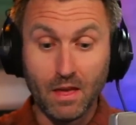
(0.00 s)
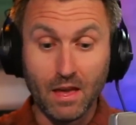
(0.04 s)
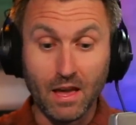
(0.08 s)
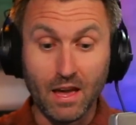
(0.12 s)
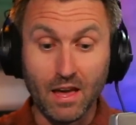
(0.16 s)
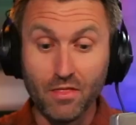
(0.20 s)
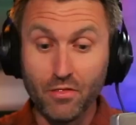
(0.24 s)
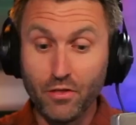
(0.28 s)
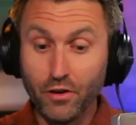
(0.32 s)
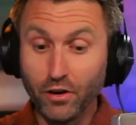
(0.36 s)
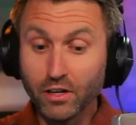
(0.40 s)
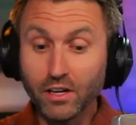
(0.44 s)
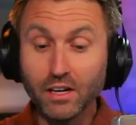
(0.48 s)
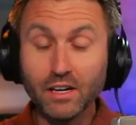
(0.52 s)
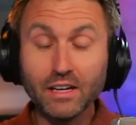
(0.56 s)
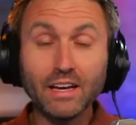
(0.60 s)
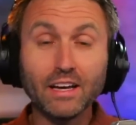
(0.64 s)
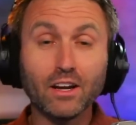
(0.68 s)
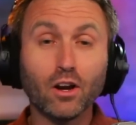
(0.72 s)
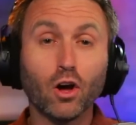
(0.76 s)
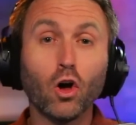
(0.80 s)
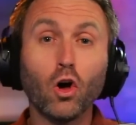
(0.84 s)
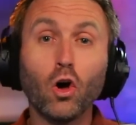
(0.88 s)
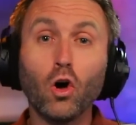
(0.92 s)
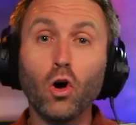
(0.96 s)
and they're going to
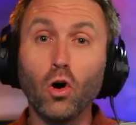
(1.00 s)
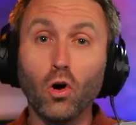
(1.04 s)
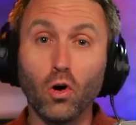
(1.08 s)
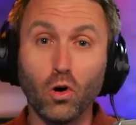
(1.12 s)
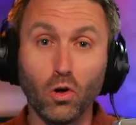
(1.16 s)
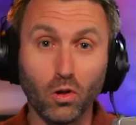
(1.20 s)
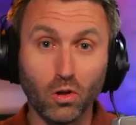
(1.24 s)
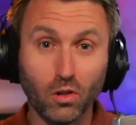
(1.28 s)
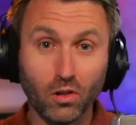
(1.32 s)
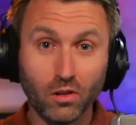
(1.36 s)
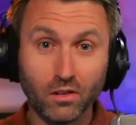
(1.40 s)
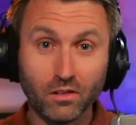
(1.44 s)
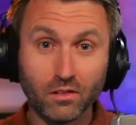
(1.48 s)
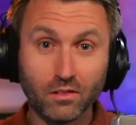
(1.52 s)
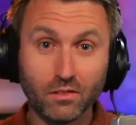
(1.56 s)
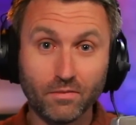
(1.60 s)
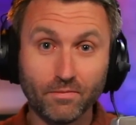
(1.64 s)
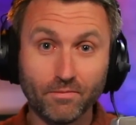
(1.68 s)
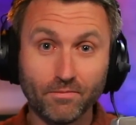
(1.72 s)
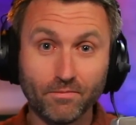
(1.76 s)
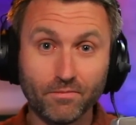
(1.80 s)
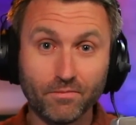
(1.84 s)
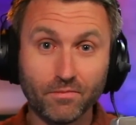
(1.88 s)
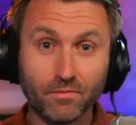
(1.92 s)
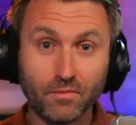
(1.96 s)
get a haul
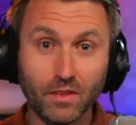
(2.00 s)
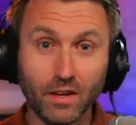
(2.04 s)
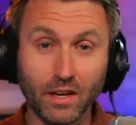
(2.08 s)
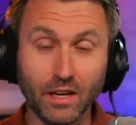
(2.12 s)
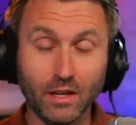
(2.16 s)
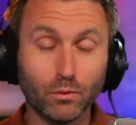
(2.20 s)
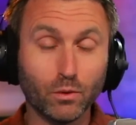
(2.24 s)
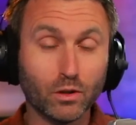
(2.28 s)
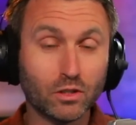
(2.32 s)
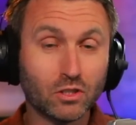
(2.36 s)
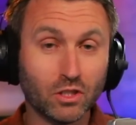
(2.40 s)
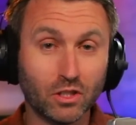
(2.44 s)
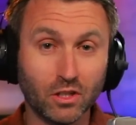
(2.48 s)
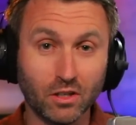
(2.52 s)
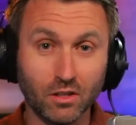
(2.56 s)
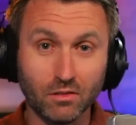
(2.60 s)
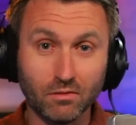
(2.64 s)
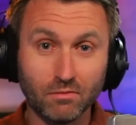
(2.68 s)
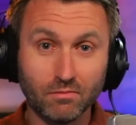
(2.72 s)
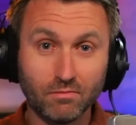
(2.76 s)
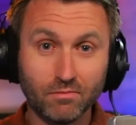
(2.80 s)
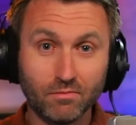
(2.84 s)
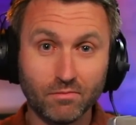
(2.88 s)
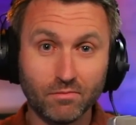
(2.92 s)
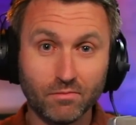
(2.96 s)
in return.
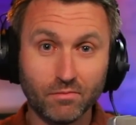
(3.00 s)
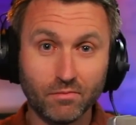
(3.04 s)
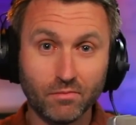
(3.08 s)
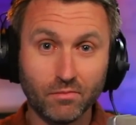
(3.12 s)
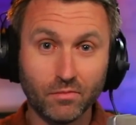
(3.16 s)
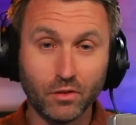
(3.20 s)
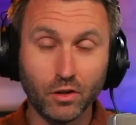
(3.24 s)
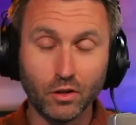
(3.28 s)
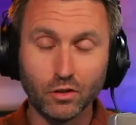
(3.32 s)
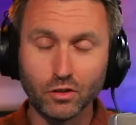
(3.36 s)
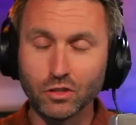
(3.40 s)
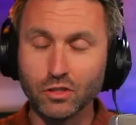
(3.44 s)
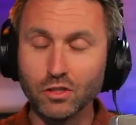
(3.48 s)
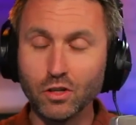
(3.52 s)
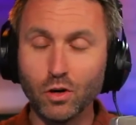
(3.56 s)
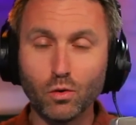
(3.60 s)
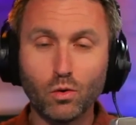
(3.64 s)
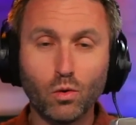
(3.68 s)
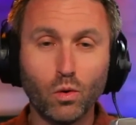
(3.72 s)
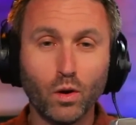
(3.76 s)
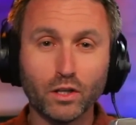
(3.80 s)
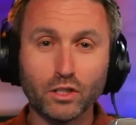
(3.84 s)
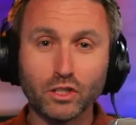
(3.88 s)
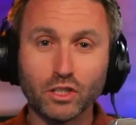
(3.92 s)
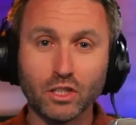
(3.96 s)
There's no
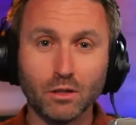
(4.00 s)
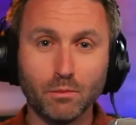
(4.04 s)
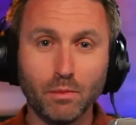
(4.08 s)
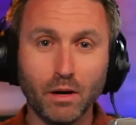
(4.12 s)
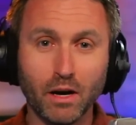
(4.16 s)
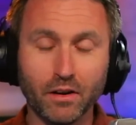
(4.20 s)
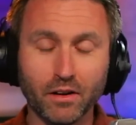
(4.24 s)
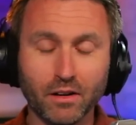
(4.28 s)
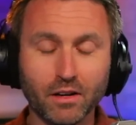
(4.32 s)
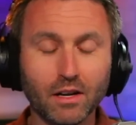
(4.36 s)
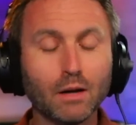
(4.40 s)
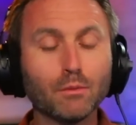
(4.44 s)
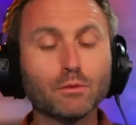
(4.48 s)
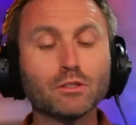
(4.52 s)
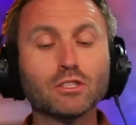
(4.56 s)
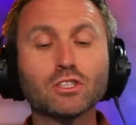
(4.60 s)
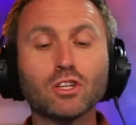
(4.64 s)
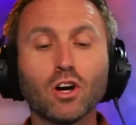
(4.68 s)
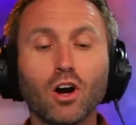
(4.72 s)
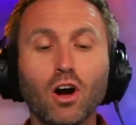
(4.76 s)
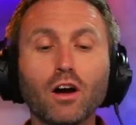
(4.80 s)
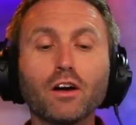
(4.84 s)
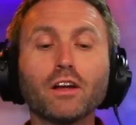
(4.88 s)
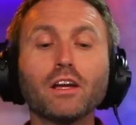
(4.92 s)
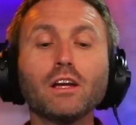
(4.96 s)
question about it. I was
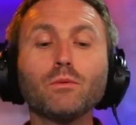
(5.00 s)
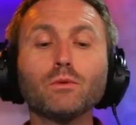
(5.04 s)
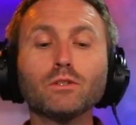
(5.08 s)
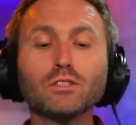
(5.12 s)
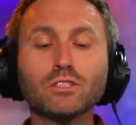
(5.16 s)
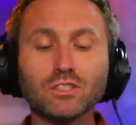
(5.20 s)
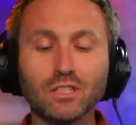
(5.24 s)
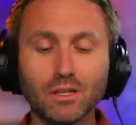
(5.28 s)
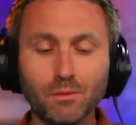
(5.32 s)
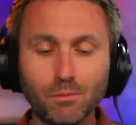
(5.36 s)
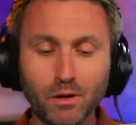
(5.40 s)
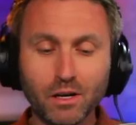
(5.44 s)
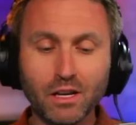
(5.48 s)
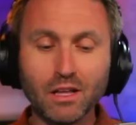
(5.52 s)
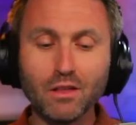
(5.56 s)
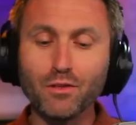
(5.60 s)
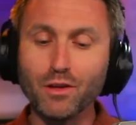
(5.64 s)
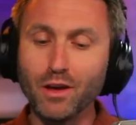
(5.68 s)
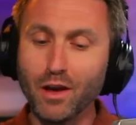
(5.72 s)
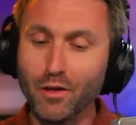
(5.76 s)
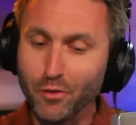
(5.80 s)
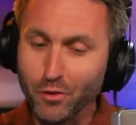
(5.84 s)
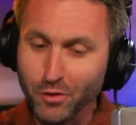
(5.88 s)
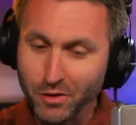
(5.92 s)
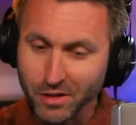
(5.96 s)
talking with somebody
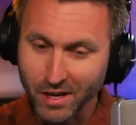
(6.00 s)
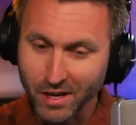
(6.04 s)
the other